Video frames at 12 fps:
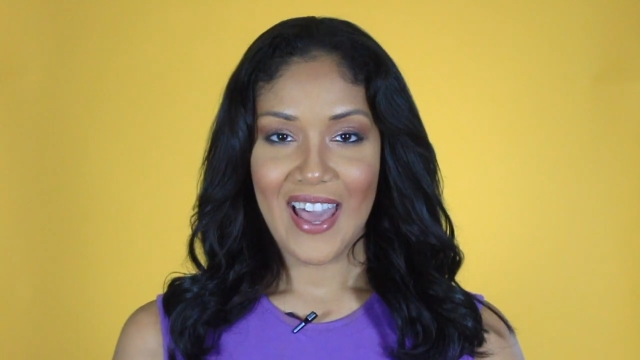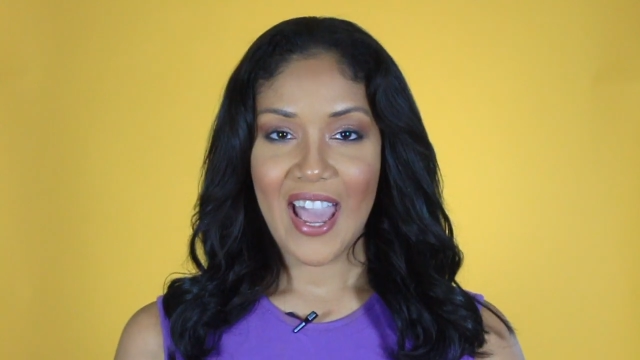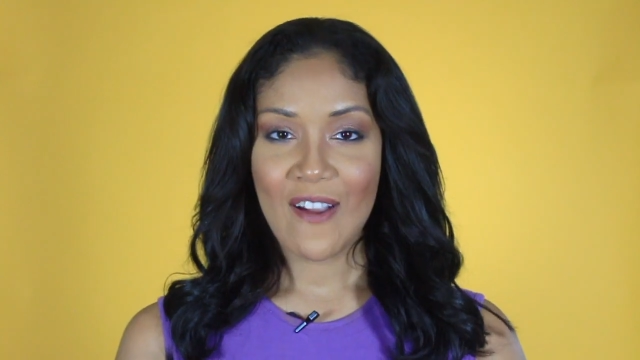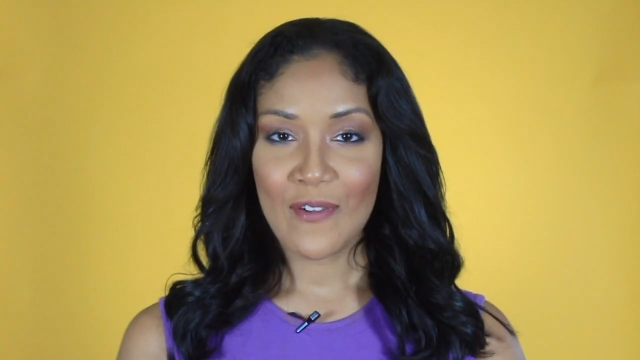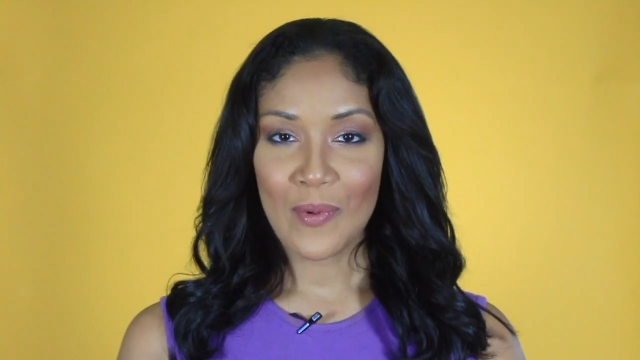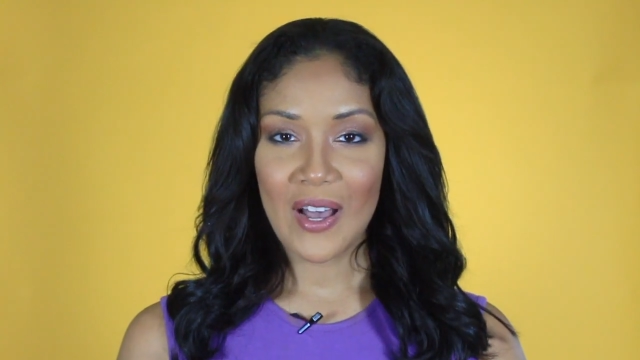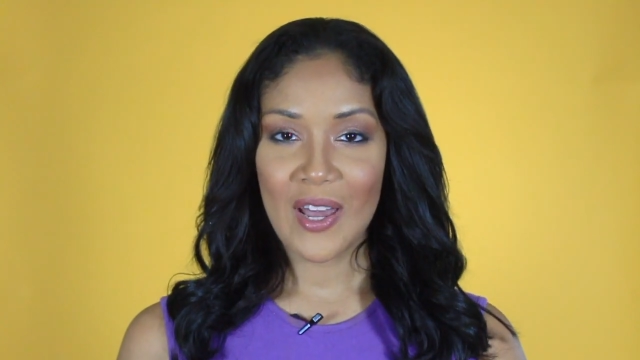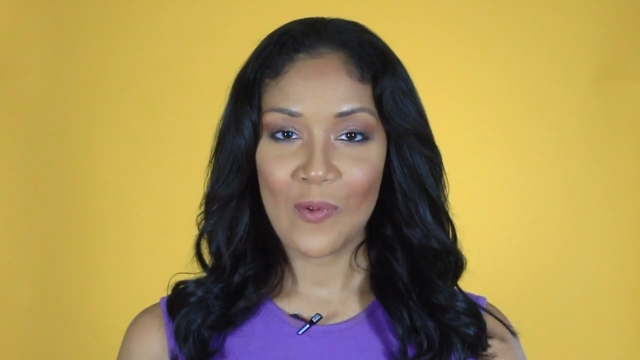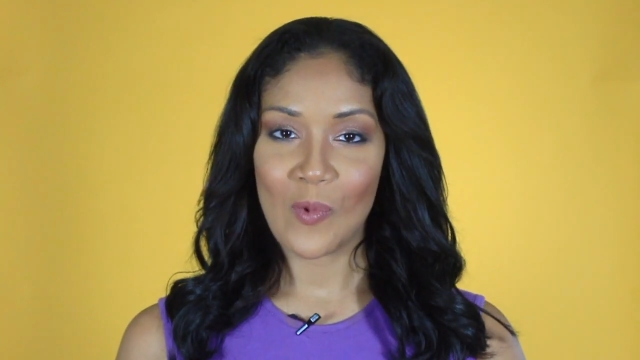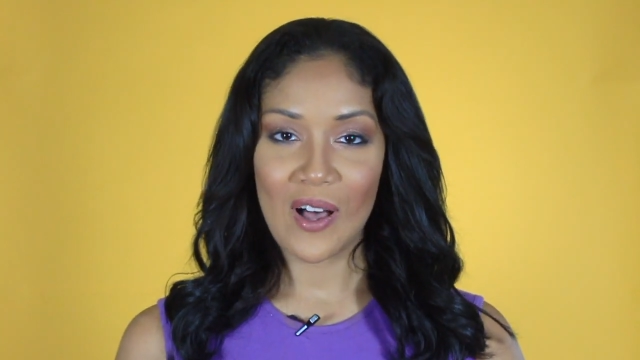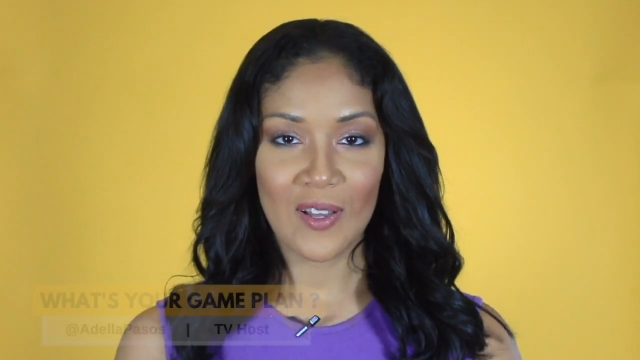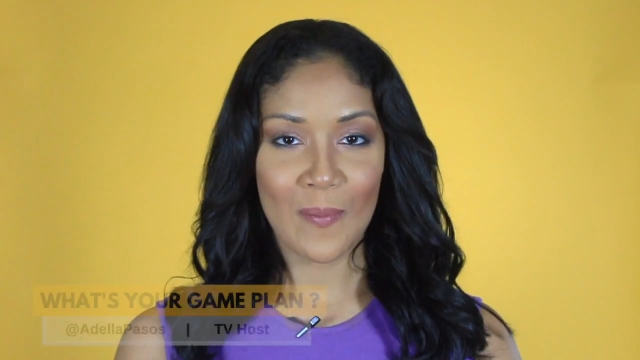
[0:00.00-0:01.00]
Hey
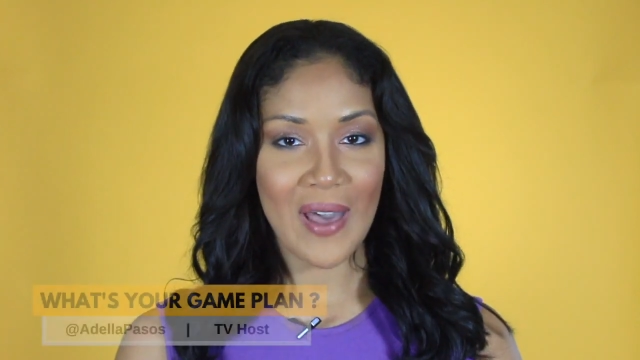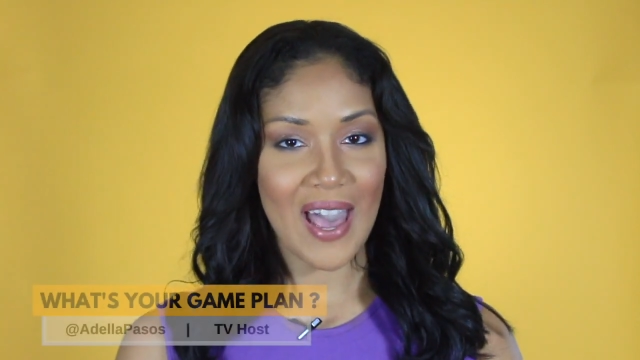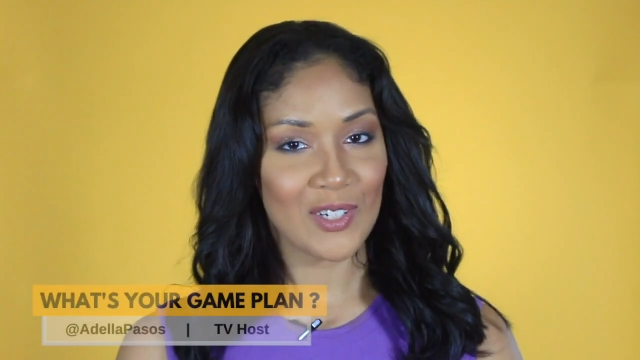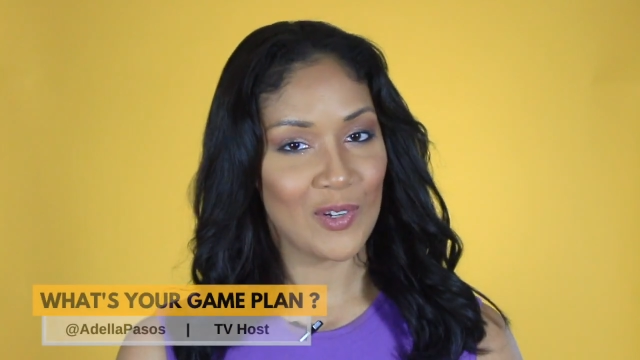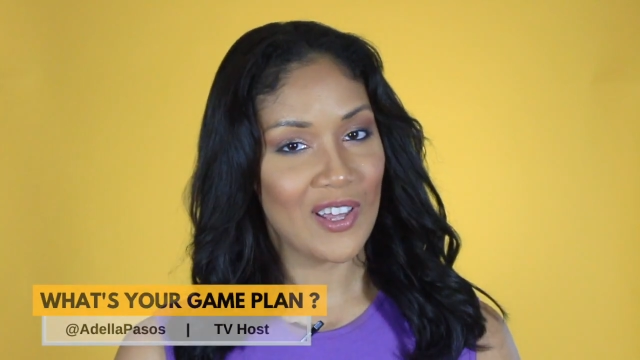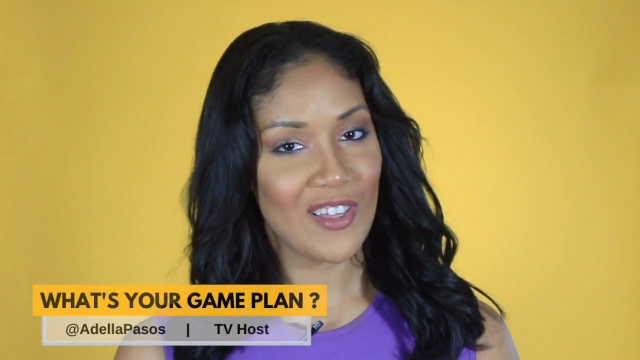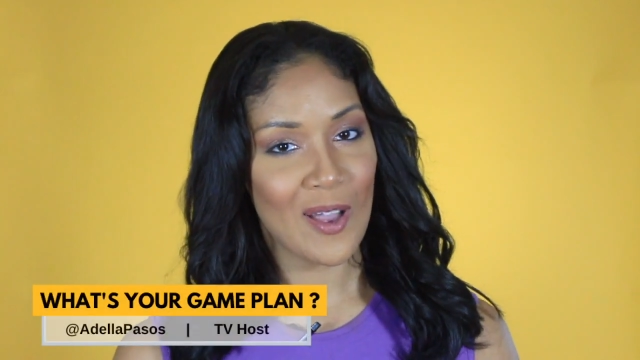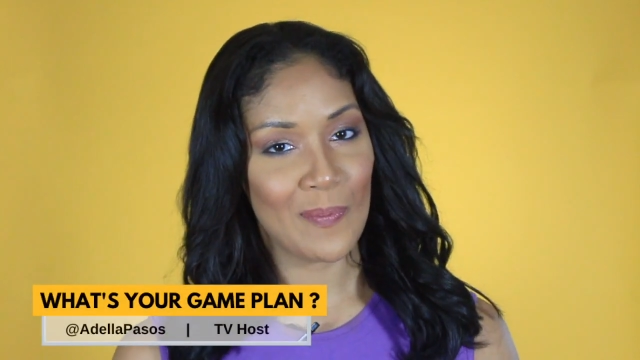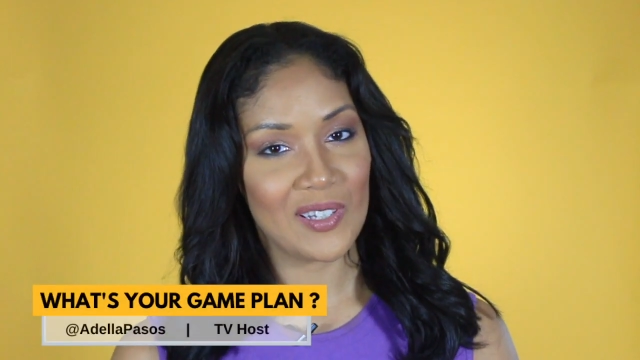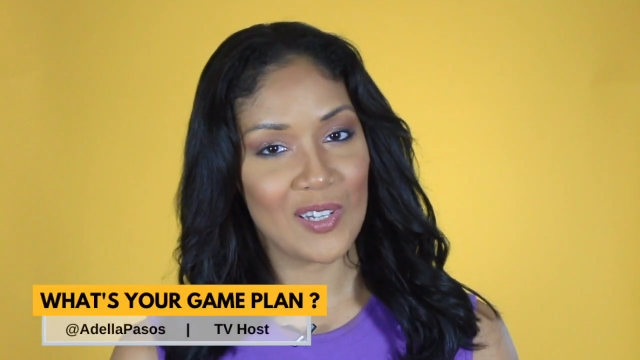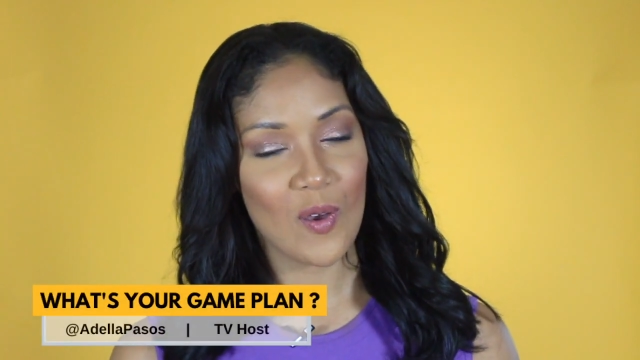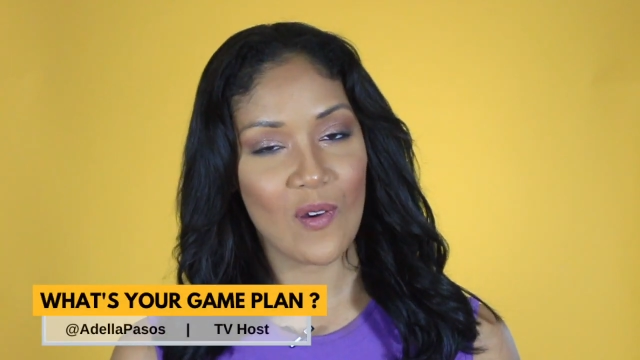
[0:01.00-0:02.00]
everyone, welcome back to another
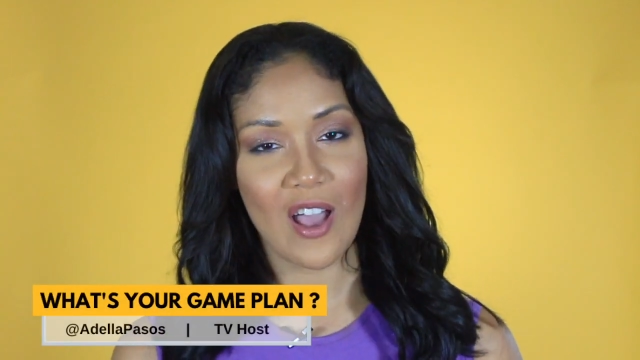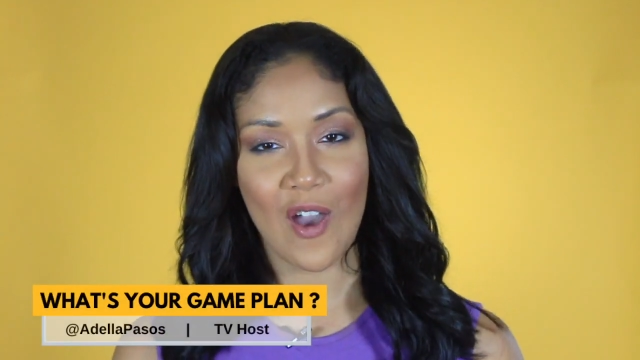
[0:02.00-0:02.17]
episode